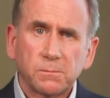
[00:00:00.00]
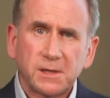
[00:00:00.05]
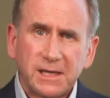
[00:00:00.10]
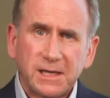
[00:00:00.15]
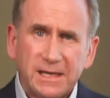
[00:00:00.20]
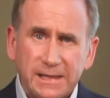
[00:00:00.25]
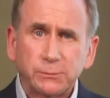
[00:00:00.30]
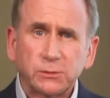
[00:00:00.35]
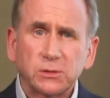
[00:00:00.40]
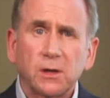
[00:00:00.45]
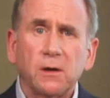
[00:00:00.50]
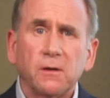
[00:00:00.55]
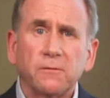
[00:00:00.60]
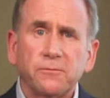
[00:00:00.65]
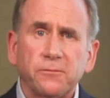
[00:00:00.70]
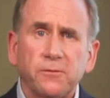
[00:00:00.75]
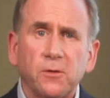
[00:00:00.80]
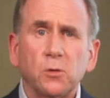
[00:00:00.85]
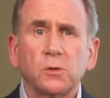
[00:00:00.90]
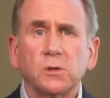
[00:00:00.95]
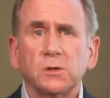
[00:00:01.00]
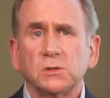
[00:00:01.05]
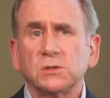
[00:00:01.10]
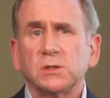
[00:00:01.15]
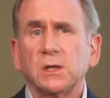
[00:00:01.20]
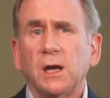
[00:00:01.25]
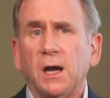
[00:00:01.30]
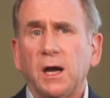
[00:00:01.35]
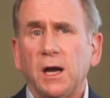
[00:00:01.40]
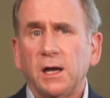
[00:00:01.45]
keeps a
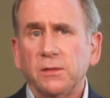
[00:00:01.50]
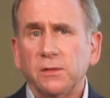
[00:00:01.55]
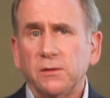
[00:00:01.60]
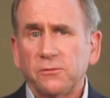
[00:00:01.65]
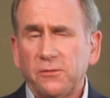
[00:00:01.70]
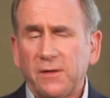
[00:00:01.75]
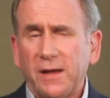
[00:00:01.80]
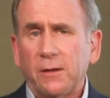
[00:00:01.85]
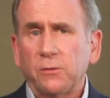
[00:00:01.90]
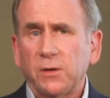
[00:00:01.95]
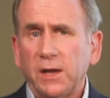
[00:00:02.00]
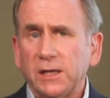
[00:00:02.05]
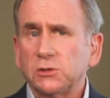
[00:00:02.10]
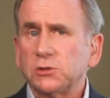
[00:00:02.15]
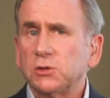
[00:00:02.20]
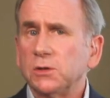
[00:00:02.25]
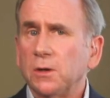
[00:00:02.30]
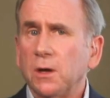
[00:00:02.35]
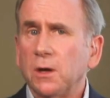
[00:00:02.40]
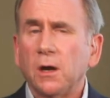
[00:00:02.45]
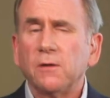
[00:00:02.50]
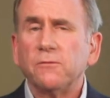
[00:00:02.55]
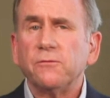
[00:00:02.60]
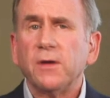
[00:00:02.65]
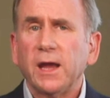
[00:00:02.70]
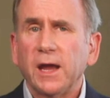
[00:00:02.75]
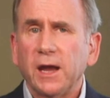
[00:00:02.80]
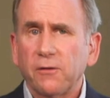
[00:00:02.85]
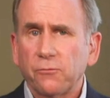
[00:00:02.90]
focus on the foundation of